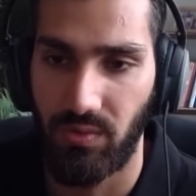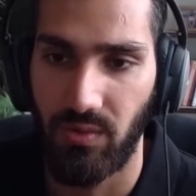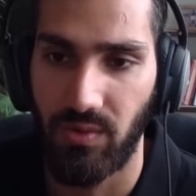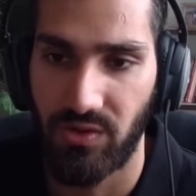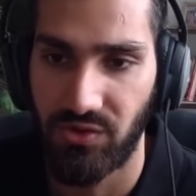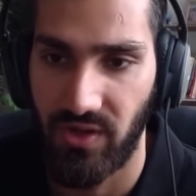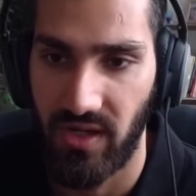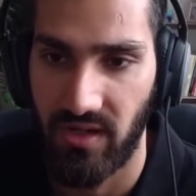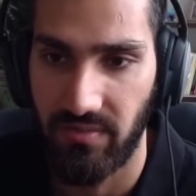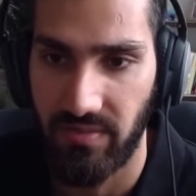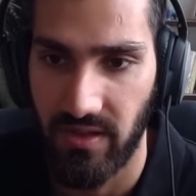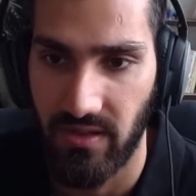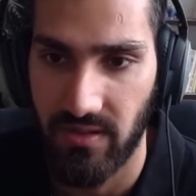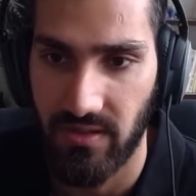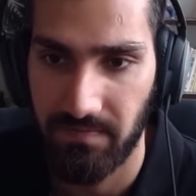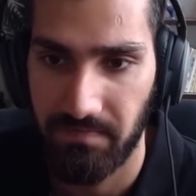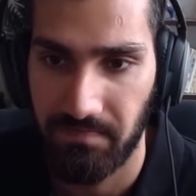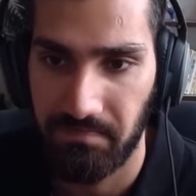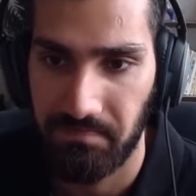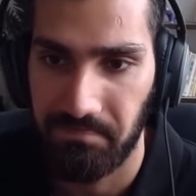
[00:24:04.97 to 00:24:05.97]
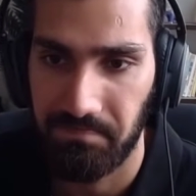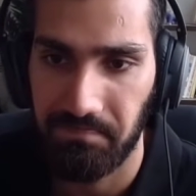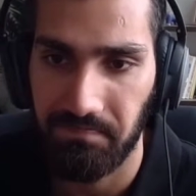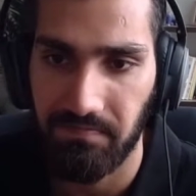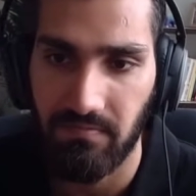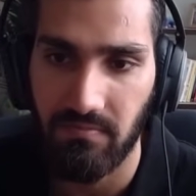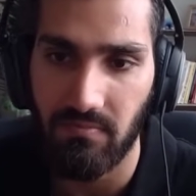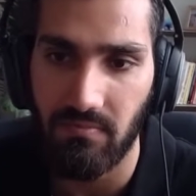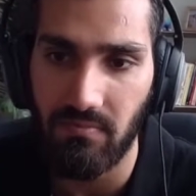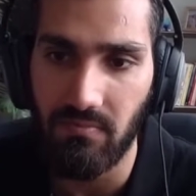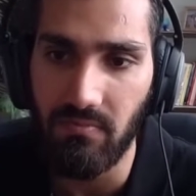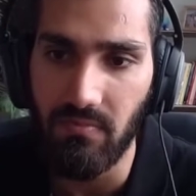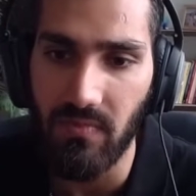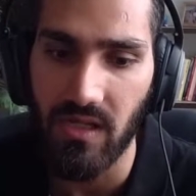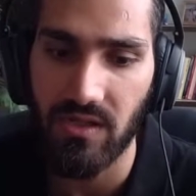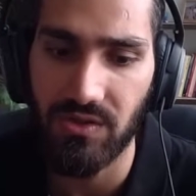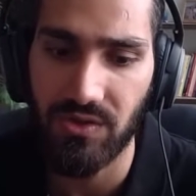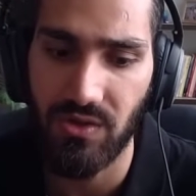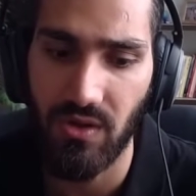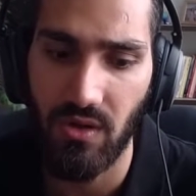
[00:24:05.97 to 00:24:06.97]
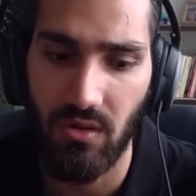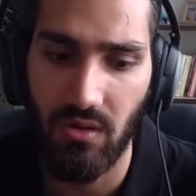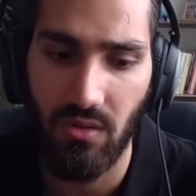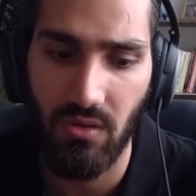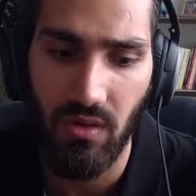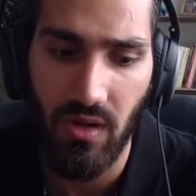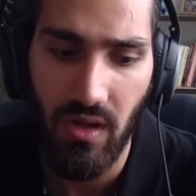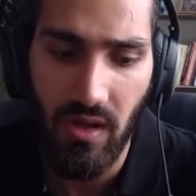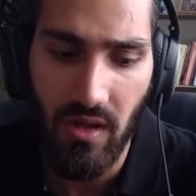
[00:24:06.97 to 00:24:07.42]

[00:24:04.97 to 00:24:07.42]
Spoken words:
we were trying to build. So